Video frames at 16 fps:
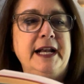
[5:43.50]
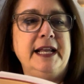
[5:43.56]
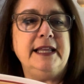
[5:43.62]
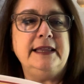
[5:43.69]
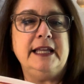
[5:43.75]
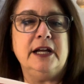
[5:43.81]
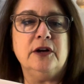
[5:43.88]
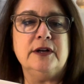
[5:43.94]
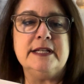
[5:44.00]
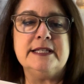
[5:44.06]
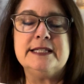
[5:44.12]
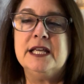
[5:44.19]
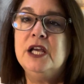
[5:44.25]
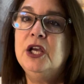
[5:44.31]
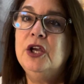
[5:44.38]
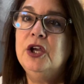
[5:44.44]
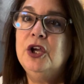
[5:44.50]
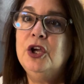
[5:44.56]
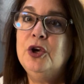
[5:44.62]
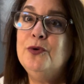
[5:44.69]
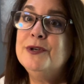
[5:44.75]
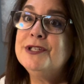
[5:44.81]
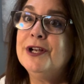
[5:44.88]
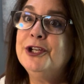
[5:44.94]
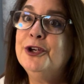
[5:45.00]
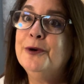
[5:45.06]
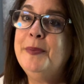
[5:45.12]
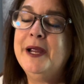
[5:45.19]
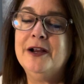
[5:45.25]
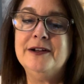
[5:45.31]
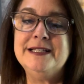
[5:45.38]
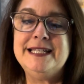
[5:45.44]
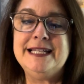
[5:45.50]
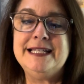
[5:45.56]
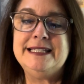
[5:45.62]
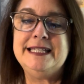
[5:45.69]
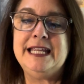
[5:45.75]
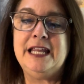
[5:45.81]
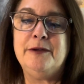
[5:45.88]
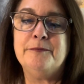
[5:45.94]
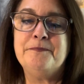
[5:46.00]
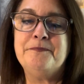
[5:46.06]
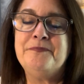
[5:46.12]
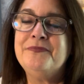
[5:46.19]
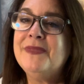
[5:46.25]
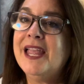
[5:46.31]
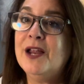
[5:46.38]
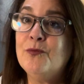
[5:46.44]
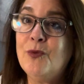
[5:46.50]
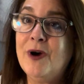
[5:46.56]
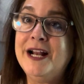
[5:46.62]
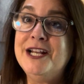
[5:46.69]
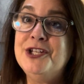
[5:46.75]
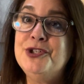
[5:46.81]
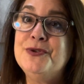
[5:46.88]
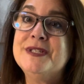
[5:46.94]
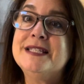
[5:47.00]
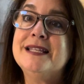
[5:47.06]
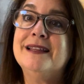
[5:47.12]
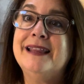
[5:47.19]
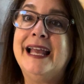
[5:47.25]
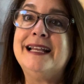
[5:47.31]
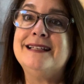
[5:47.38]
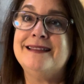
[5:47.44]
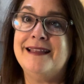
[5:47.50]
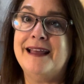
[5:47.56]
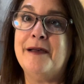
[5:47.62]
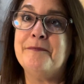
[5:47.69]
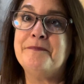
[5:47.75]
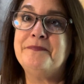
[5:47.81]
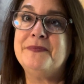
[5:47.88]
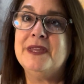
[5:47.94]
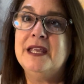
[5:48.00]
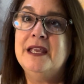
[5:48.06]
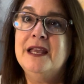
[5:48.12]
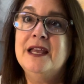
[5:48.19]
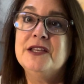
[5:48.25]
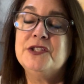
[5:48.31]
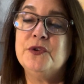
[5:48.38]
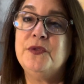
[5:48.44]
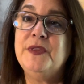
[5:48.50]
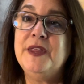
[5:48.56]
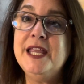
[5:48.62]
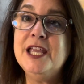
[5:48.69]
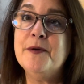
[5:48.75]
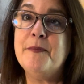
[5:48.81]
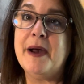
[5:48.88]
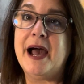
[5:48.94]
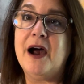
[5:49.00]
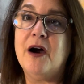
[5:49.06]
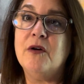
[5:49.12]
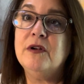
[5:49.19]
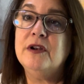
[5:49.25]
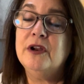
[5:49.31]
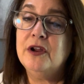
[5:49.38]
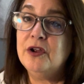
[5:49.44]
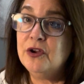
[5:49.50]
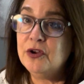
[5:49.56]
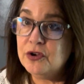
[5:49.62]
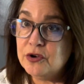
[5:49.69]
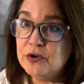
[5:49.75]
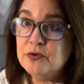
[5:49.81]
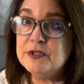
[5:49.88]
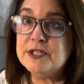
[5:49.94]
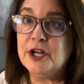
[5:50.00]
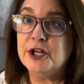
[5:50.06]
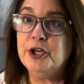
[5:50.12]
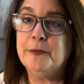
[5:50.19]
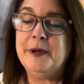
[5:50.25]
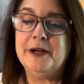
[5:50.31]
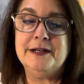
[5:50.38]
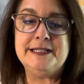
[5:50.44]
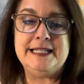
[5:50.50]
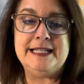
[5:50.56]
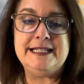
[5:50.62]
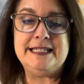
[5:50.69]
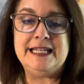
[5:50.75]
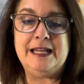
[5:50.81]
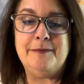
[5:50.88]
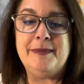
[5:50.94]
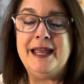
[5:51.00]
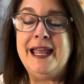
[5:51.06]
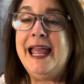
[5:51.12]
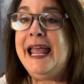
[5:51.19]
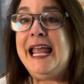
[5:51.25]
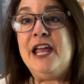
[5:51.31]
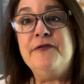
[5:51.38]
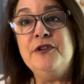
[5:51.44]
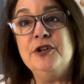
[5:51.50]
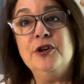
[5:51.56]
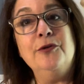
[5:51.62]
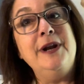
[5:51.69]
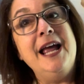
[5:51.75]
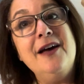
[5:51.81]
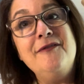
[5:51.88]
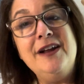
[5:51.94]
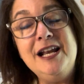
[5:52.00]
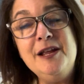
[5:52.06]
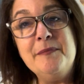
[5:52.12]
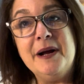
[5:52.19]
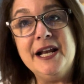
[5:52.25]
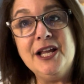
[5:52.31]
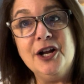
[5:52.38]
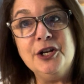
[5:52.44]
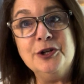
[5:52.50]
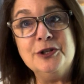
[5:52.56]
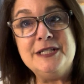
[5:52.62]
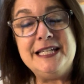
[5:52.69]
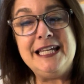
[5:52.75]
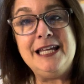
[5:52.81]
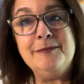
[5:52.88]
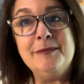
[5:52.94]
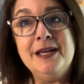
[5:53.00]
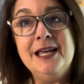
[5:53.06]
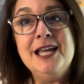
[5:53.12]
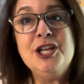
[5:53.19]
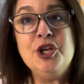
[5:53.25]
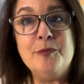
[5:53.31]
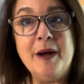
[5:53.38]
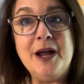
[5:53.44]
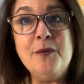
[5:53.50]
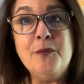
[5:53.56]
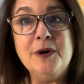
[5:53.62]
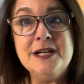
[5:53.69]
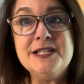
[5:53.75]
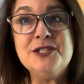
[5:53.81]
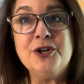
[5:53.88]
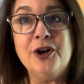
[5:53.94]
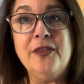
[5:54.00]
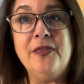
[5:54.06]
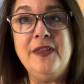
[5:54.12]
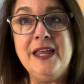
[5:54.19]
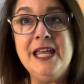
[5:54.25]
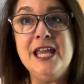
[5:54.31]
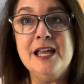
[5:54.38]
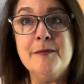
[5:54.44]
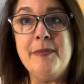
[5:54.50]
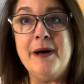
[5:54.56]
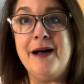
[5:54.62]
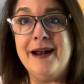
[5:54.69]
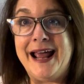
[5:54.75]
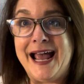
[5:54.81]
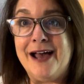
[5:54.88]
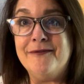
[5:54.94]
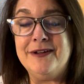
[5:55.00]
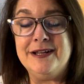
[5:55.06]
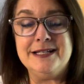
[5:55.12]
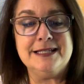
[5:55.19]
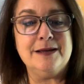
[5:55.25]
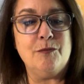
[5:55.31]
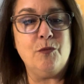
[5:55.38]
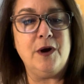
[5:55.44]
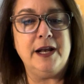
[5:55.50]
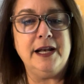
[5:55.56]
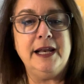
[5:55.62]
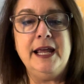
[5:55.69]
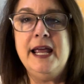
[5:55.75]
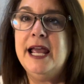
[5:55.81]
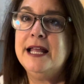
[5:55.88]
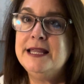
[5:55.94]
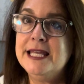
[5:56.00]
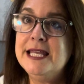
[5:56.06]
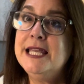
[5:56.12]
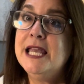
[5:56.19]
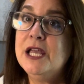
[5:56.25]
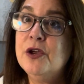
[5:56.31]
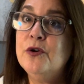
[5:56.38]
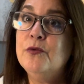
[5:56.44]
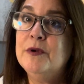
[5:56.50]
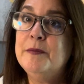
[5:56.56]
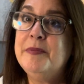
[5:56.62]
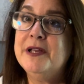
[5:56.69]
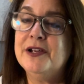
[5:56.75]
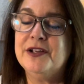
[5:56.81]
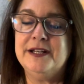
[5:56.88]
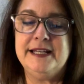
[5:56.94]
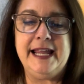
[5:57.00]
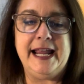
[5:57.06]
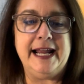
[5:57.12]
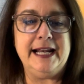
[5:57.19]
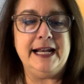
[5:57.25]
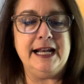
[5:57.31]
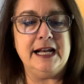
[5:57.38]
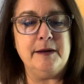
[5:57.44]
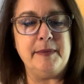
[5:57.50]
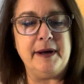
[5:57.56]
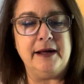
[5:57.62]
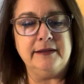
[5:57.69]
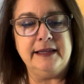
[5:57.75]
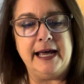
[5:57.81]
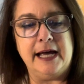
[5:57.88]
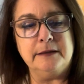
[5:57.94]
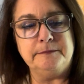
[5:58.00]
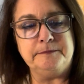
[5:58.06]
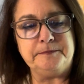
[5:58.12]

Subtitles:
in there, is who is on your parenting team and why did you select them? So think about who is on your parenting team. If you don't have anybody on your team, you might want to start thinking about having someone and thinking who would be a good candidate about that.